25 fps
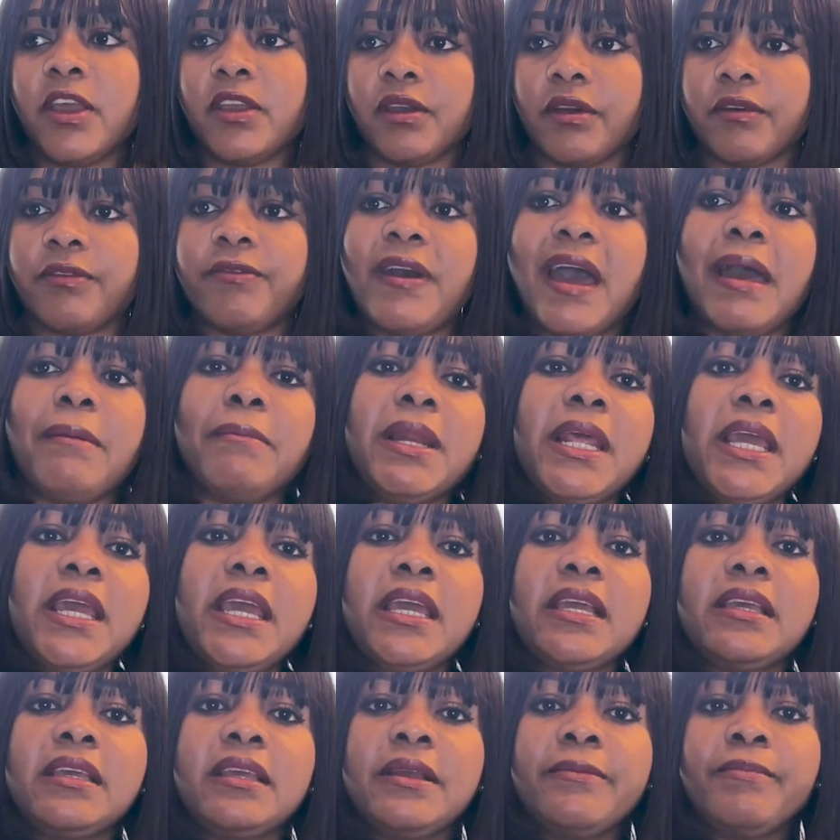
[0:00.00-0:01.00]
your
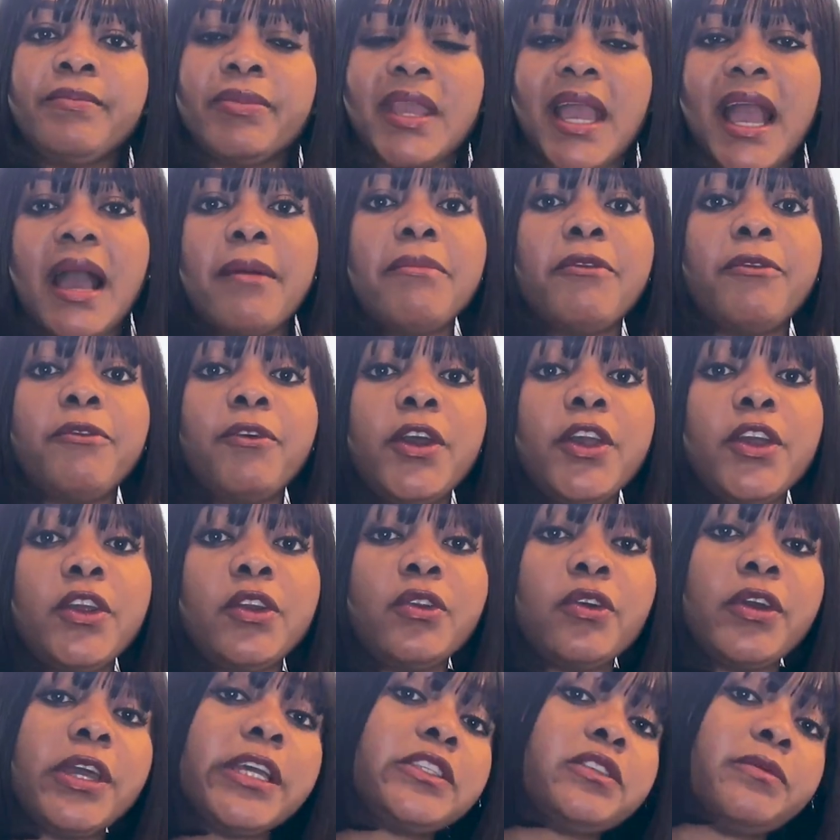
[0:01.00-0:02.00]
family, and before you
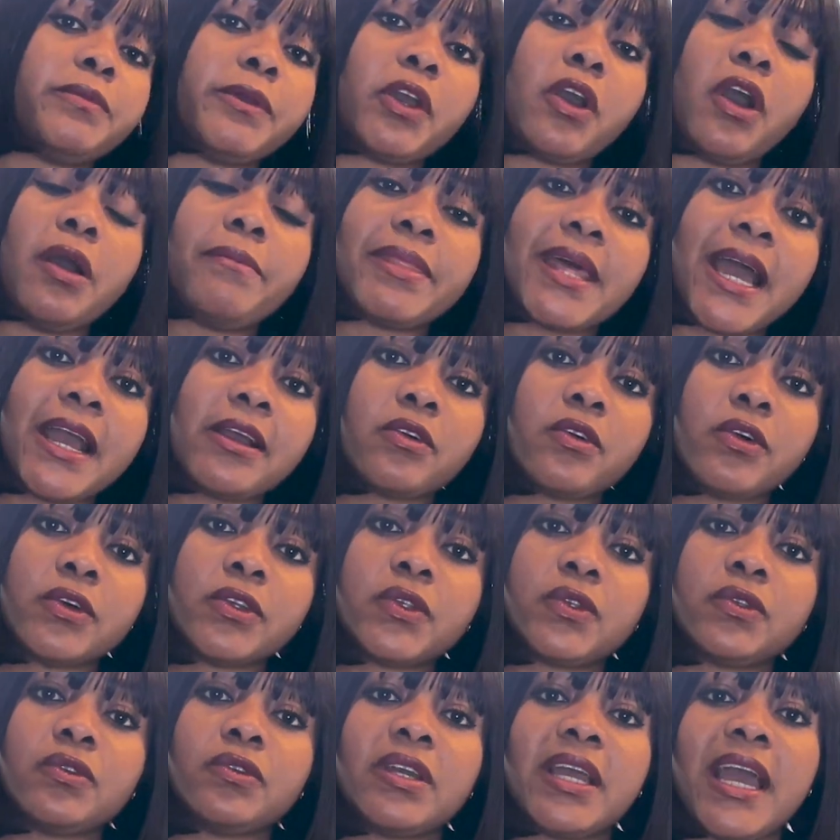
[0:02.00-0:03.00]
know it, you become that
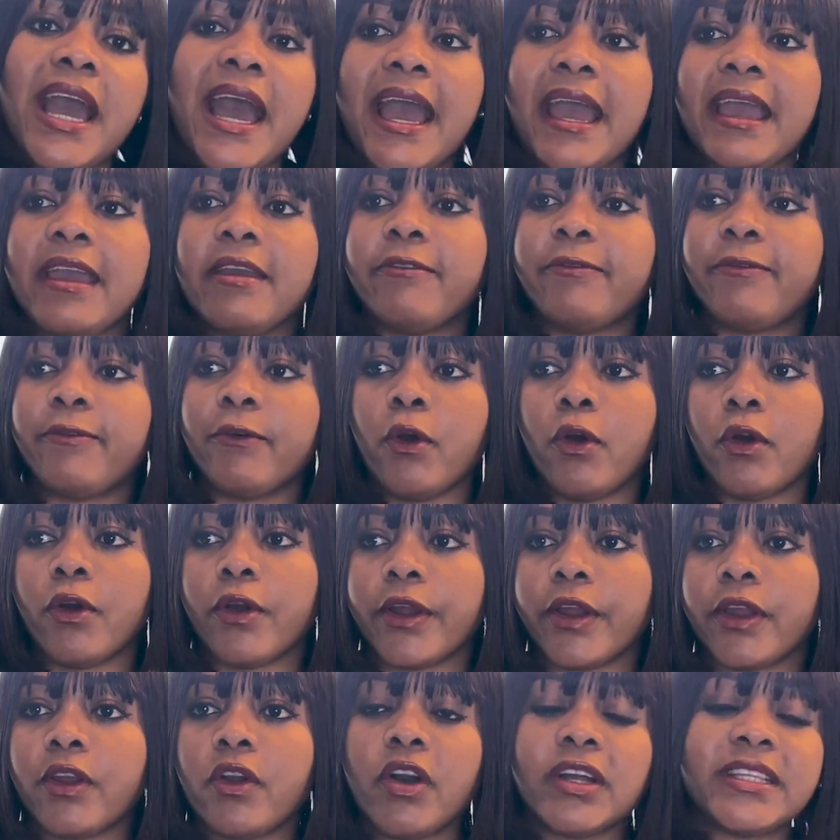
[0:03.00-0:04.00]
go-to guy
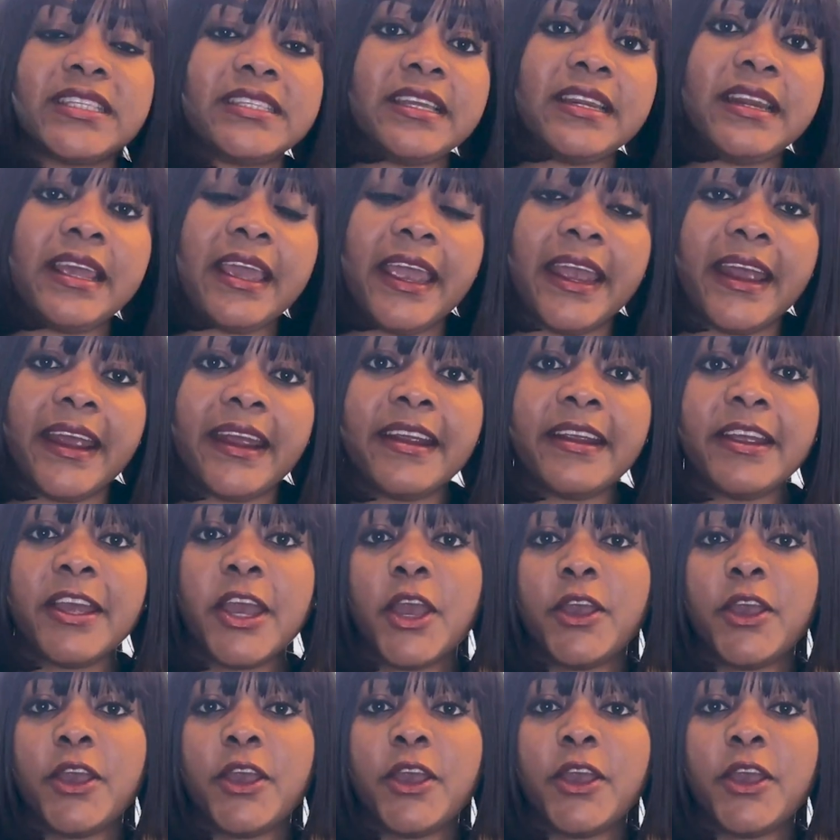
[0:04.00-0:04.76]
for cutting hair.